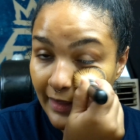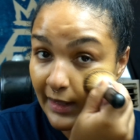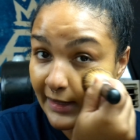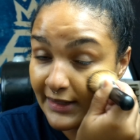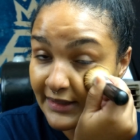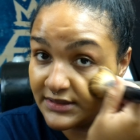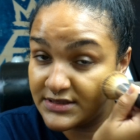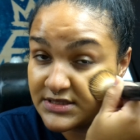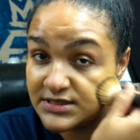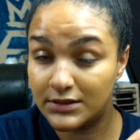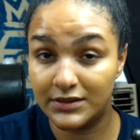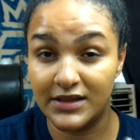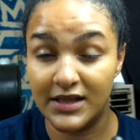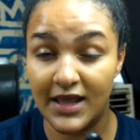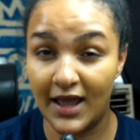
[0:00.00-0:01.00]
and
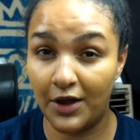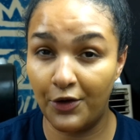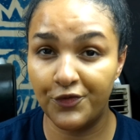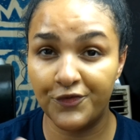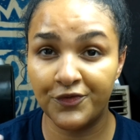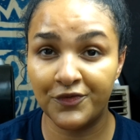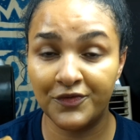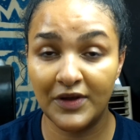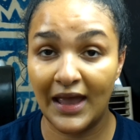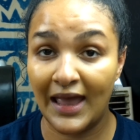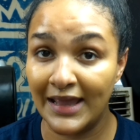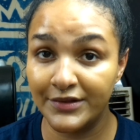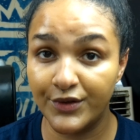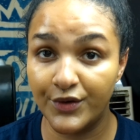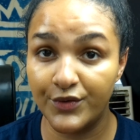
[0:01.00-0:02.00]
the e.l.f.
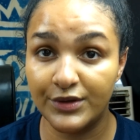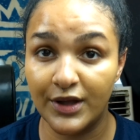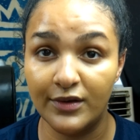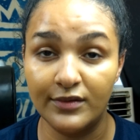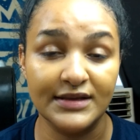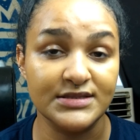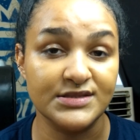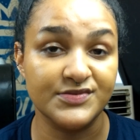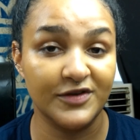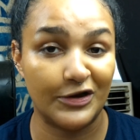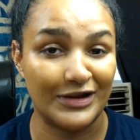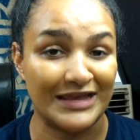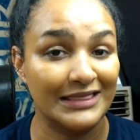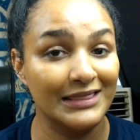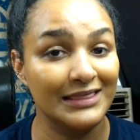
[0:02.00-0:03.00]
Halo Glow is
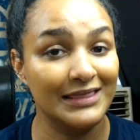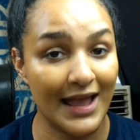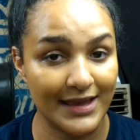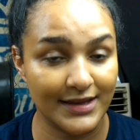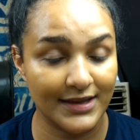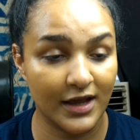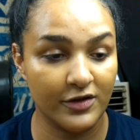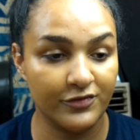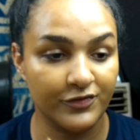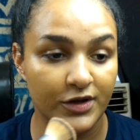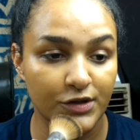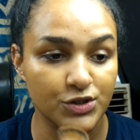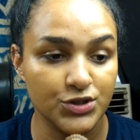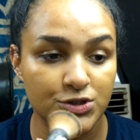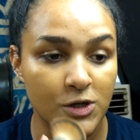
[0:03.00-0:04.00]
very light
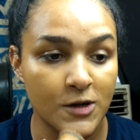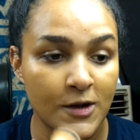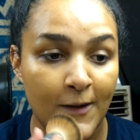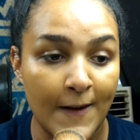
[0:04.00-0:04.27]
coverage